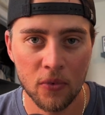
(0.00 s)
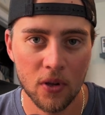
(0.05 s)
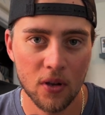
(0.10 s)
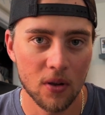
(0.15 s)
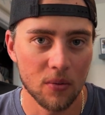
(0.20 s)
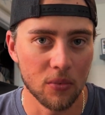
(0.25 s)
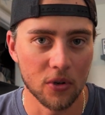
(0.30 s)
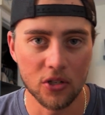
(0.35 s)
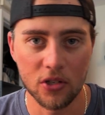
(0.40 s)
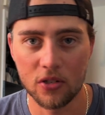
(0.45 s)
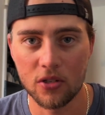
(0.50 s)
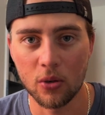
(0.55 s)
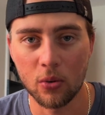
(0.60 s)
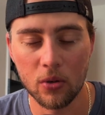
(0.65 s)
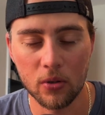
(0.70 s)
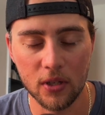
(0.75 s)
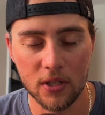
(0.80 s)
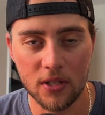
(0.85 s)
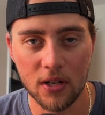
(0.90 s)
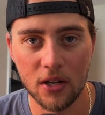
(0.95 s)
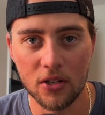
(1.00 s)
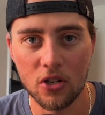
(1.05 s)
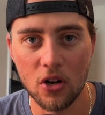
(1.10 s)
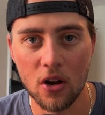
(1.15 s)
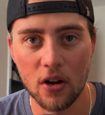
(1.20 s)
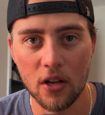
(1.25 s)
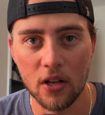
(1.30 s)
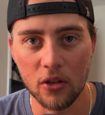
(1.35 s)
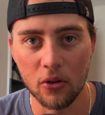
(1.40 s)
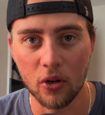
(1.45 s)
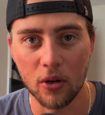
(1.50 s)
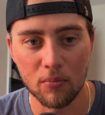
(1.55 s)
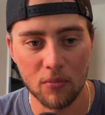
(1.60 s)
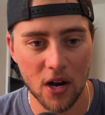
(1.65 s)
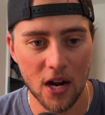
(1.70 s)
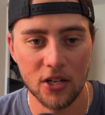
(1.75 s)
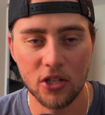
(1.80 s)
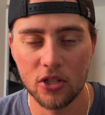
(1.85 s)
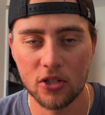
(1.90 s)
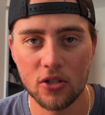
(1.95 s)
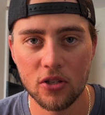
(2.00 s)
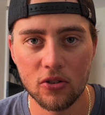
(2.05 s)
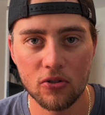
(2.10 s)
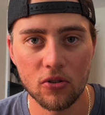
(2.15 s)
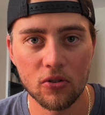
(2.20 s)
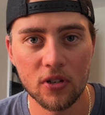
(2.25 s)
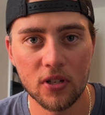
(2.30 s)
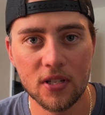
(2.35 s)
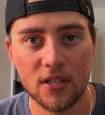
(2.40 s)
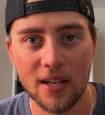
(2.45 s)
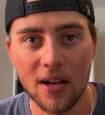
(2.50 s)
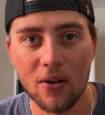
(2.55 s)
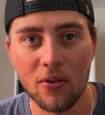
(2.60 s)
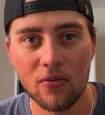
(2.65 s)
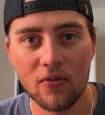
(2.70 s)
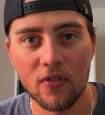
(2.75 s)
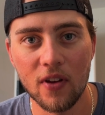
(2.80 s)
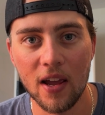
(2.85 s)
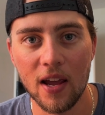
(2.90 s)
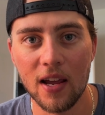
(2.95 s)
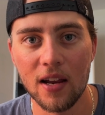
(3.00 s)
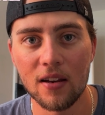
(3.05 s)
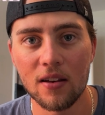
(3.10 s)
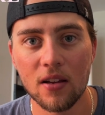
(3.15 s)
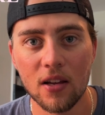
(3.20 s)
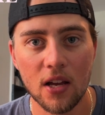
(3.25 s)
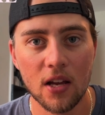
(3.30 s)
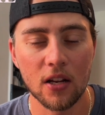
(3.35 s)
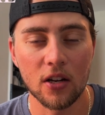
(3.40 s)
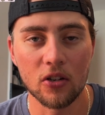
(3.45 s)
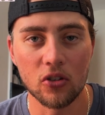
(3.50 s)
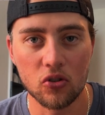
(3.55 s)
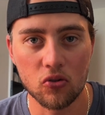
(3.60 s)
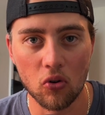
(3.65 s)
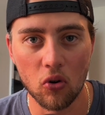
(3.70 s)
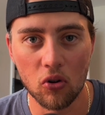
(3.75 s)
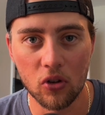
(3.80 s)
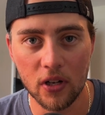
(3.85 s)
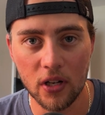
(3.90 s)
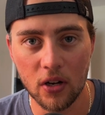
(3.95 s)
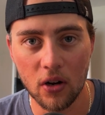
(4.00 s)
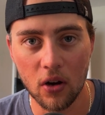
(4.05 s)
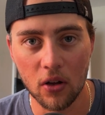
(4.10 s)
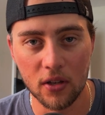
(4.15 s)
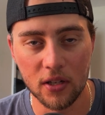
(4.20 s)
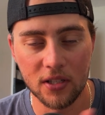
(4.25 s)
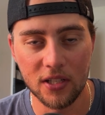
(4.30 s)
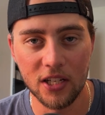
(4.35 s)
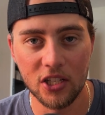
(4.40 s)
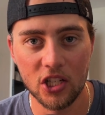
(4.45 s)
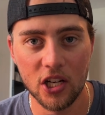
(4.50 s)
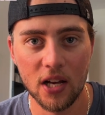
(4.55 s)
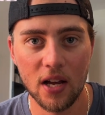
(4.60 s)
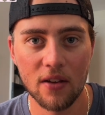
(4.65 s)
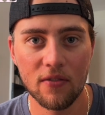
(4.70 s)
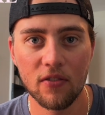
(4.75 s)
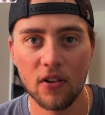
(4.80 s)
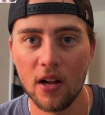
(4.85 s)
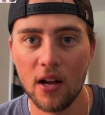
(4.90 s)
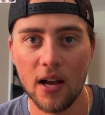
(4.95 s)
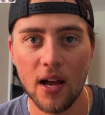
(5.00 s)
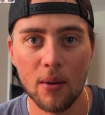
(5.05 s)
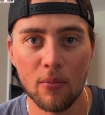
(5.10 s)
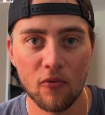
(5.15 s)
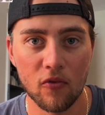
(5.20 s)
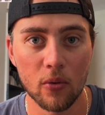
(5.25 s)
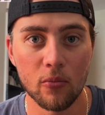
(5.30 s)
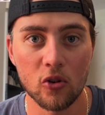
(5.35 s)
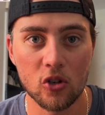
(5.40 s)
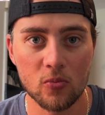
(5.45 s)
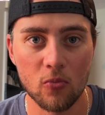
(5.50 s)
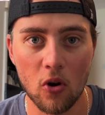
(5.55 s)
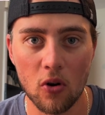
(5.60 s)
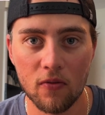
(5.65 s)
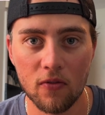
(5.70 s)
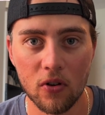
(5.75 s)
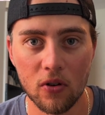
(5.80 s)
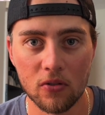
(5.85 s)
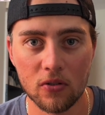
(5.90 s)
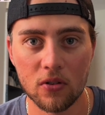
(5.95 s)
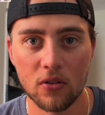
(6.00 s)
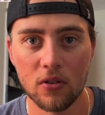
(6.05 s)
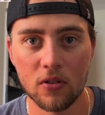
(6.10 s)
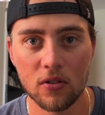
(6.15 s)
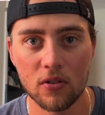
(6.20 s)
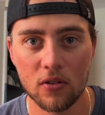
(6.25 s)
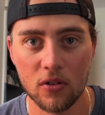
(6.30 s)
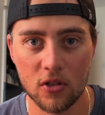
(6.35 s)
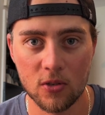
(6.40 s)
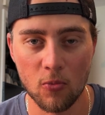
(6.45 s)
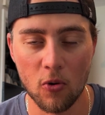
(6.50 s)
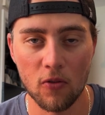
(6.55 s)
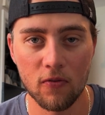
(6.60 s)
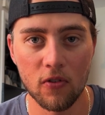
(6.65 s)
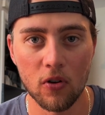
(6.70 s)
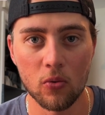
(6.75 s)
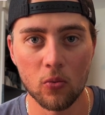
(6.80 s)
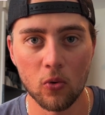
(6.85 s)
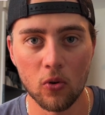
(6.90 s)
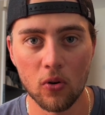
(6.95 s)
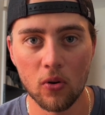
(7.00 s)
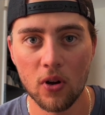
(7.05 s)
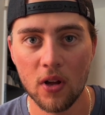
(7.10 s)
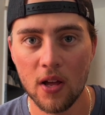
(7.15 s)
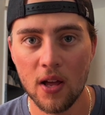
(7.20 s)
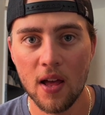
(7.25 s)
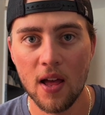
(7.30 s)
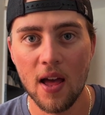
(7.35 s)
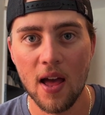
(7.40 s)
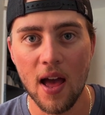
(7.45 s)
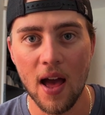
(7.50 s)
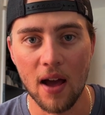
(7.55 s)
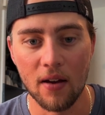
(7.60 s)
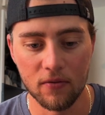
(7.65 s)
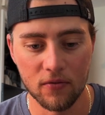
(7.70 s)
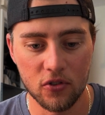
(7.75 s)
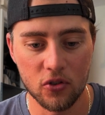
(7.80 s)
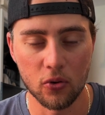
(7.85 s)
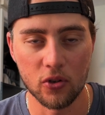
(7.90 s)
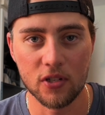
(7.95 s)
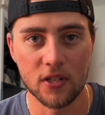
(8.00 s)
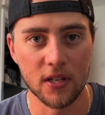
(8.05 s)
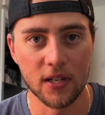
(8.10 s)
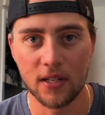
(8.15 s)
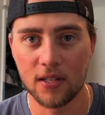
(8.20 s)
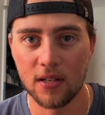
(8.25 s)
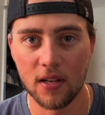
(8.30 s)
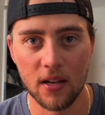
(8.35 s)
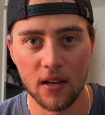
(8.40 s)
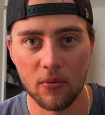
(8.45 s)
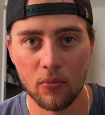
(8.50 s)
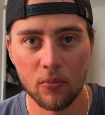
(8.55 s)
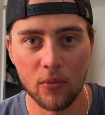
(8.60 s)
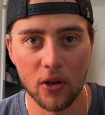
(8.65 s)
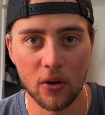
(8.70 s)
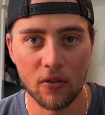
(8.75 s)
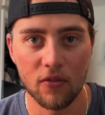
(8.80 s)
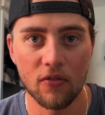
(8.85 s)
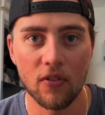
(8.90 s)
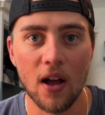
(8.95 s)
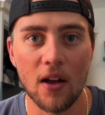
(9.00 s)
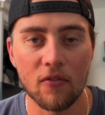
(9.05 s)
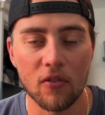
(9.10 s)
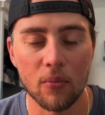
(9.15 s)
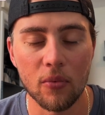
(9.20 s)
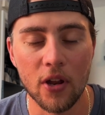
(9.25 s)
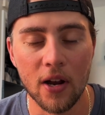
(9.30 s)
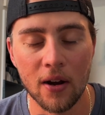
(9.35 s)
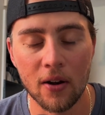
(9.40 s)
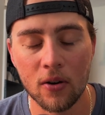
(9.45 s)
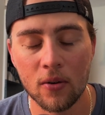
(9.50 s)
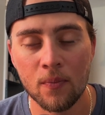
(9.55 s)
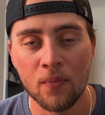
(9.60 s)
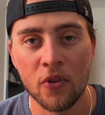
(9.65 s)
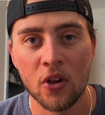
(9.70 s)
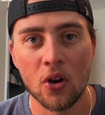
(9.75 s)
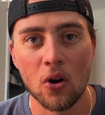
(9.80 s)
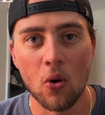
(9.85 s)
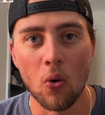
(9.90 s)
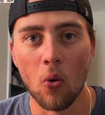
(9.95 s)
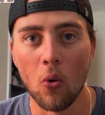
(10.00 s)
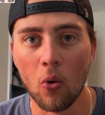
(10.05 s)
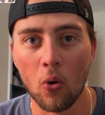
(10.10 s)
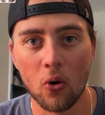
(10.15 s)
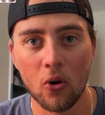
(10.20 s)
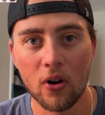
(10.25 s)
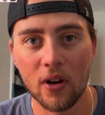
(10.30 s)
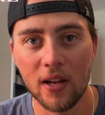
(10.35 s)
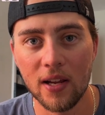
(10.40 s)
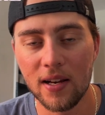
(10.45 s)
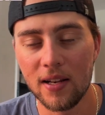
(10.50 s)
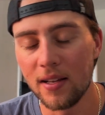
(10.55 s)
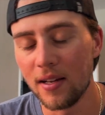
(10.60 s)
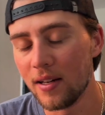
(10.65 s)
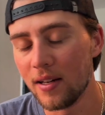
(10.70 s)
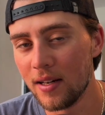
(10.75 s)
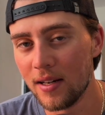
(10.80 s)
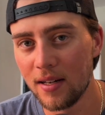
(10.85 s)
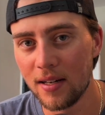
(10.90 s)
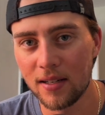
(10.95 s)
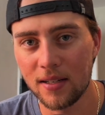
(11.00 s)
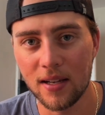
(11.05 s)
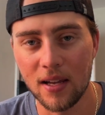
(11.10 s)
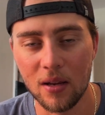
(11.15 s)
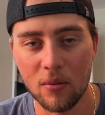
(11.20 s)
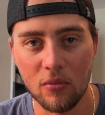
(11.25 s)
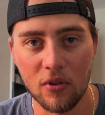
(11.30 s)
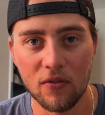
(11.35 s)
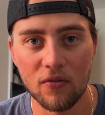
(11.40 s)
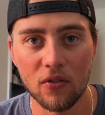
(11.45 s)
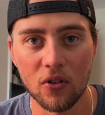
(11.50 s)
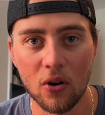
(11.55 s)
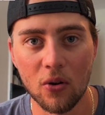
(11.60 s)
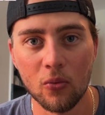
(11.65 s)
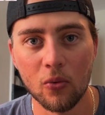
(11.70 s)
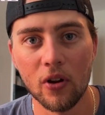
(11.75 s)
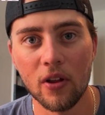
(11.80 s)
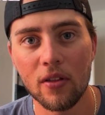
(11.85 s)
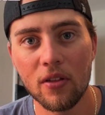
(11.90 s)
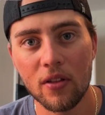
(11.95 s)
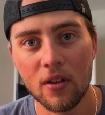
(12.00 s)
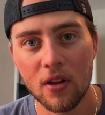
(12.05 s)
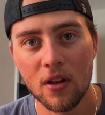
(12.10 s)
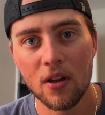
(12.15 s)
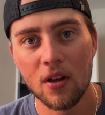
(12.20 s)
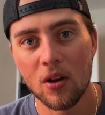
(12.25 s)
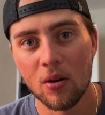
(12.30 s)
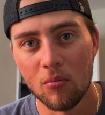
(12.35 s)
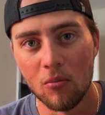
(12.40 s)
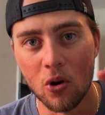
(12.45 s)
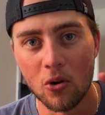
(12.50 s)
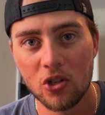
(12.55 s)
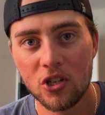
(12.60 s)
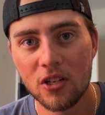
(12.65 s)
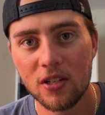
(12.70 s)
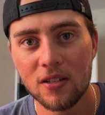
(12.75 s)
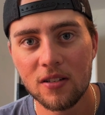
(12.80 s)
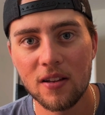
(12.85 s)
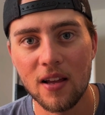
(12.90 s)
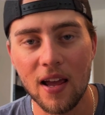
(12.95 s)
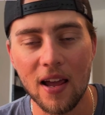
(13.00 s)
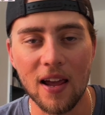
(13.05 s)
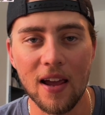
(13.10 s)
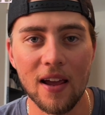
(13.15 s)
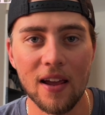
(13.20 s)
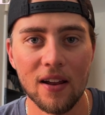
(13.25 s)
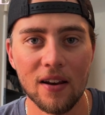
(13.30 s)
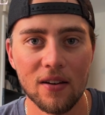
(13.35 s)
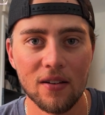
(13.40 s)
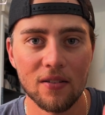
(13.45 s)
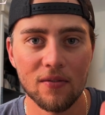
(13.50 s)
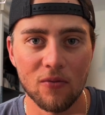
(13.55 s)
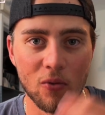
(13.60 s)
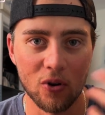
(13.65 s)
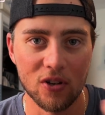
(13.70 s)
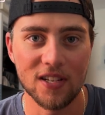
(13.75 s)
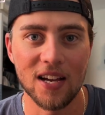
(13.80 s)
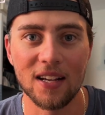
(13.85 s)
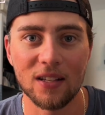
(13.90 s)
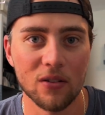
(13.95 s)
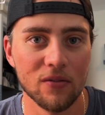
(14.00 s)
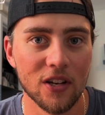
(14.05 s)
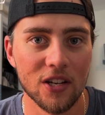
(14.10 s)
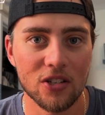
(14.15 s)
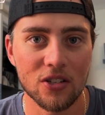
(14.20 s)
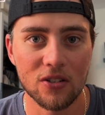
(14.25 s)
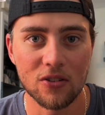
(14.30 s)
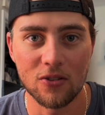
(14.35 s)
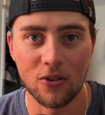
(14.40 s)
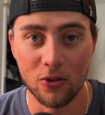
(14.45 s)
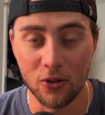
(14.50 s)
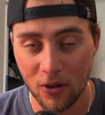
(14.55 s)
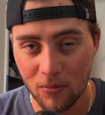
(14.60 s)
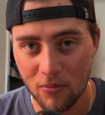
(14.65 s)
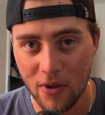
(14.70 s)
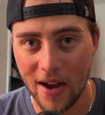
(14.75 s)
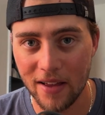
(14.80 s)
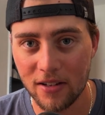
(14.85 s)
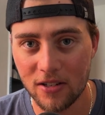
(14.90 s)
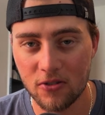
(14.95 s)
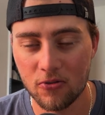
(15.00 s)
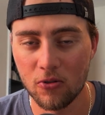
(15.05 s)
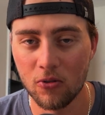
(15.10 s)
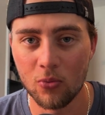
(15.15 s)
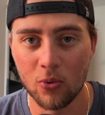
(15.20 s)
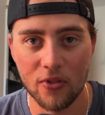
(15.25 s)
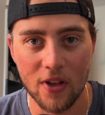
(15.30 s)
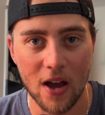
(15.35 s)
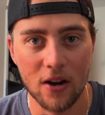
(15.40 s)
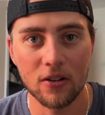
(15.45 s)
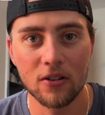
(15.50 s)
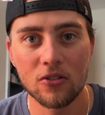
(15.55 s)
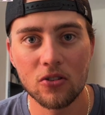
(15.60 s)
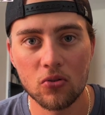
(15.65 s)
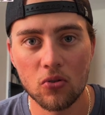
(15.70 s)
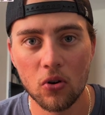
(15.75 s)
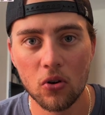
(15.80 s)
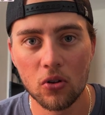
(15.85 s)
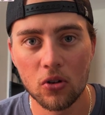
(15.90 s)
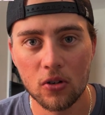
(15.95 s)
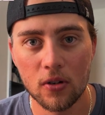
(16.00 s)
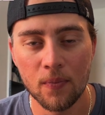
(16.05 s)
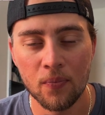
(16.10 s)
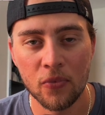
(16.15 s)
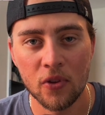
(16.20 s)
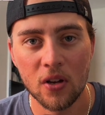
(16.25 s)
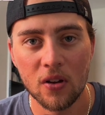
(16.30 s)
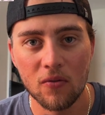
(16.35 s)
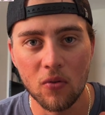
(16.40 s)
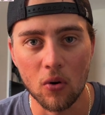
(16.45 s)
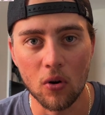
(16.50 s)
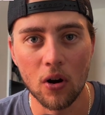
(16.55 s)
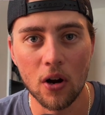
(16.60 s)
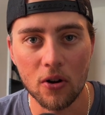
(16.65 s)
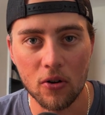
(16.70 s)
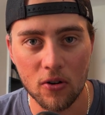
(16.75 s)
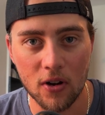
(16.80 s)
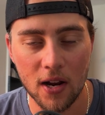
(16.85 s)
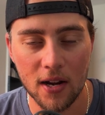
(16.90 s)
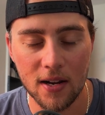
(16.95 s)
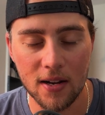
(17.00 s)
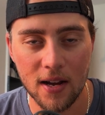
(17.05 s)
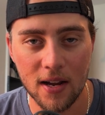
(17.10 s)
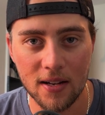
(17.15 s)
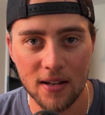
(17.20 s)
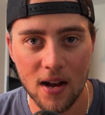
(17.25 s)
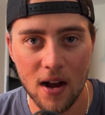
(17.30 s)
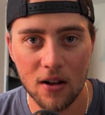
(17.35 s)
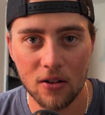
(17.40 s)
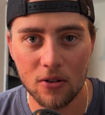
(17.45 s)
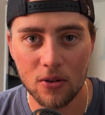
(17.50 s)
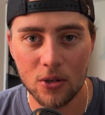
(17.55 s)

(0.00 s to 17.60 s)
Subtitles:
But just to quickly touch on it, you can buy just the drone itself and control it on the DJI Fly app from your smartphone. So the smartphone will have joysticks and be able to fly from there, or it can be flown with motion and voice activation. So you can buy this drone without a controller for $199,